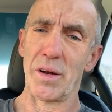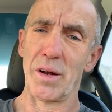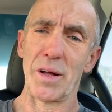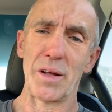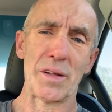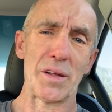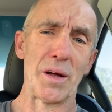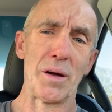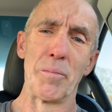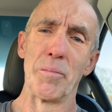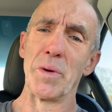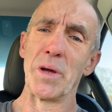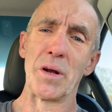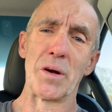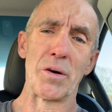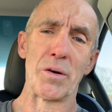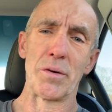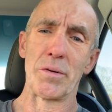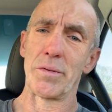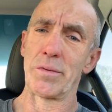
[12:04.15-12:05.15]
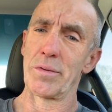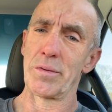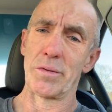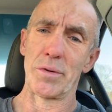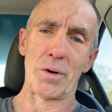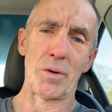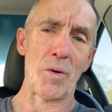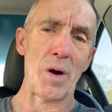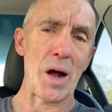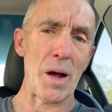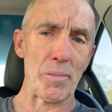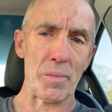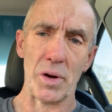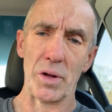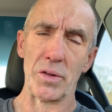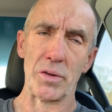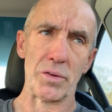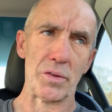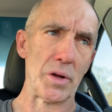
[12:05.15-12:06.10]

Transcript: Like they'll meter their grandmother.